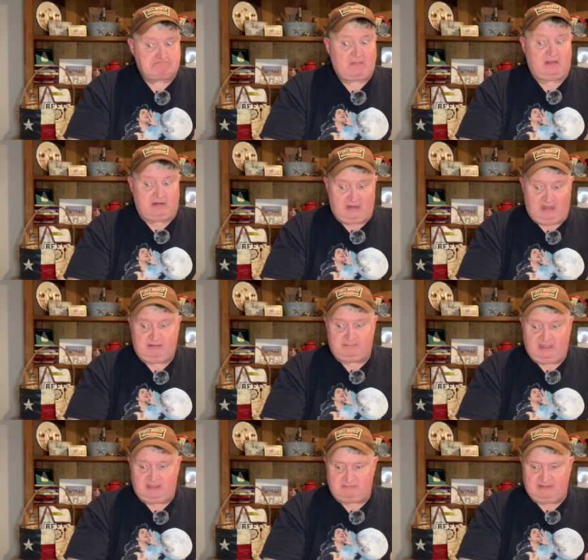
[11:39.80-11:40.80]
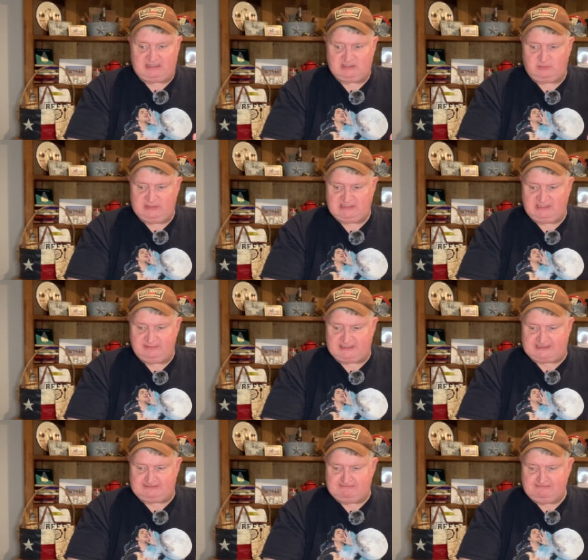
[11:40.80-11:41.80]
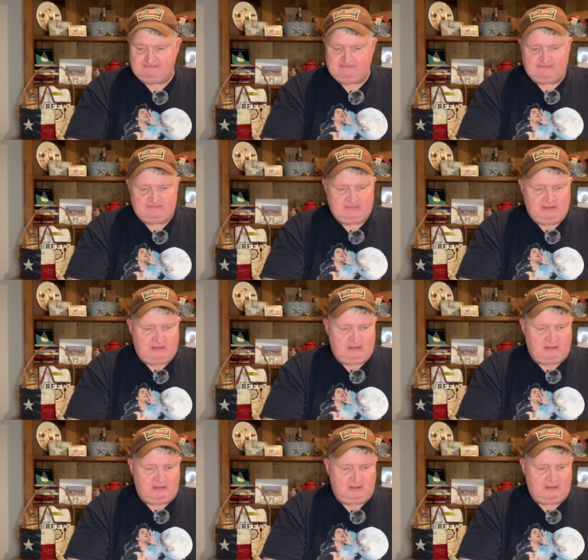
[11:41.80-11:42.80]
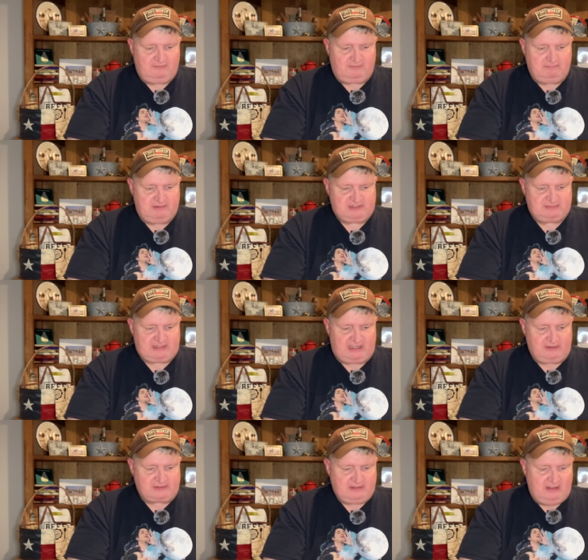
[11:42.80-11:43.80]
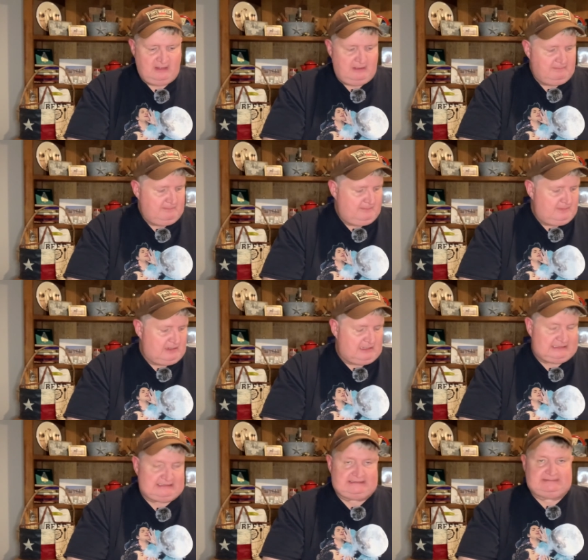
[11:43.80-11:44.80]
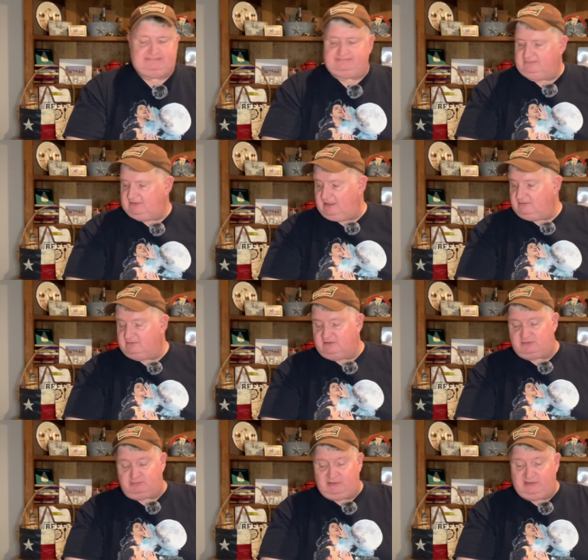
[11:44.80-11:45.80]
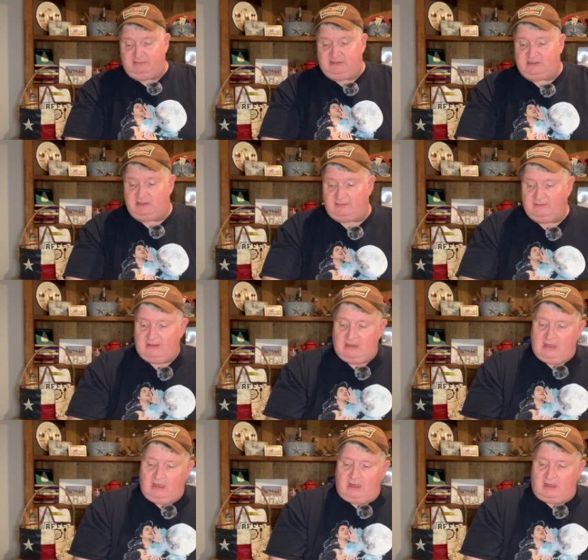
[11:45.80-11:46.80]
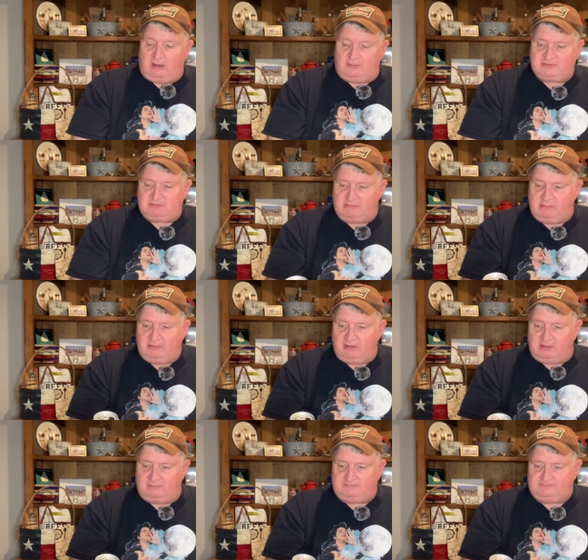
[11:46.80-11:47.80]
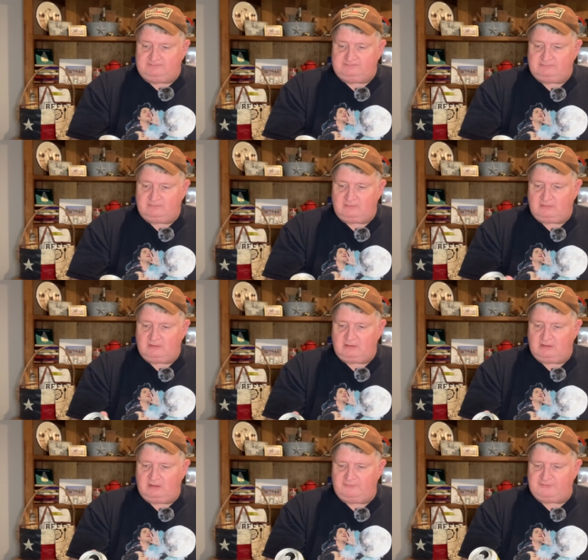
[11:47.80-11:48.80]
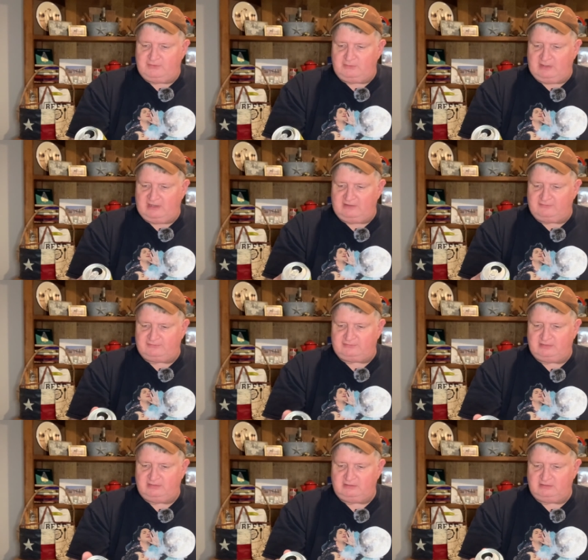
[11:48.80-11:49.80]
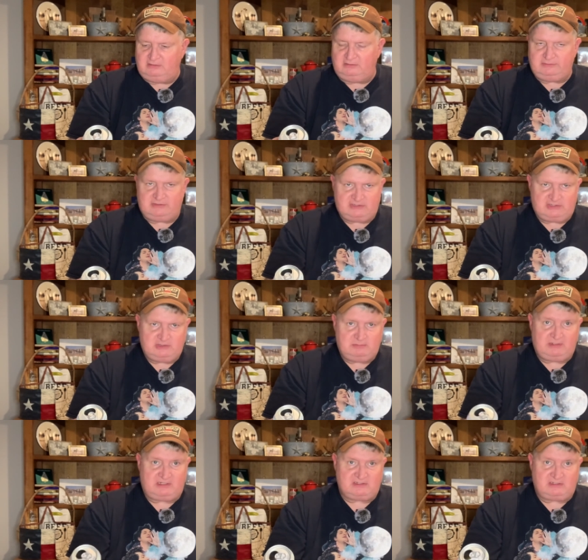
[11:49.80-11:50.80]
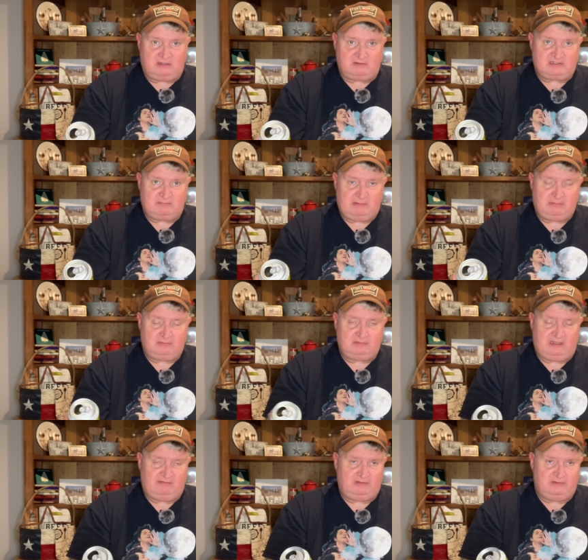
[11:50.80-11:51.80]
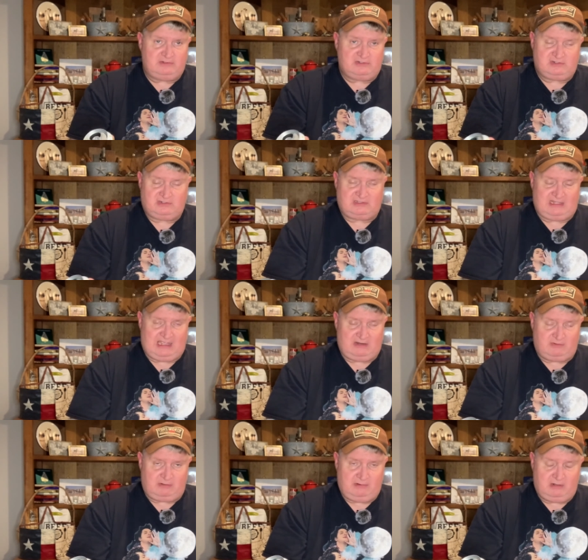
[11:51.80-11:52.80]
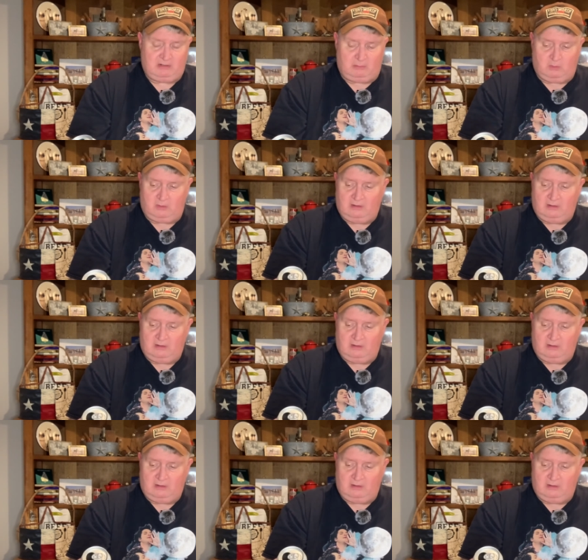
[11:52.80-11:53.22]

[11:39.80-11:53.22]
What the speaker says: Not bad. Main squeeze lemonade from Bishop Ciders. Yeah, this is really, really good. Always remember, if you have gluten issues, because some people have gluten issues and they can't drink beer anymore,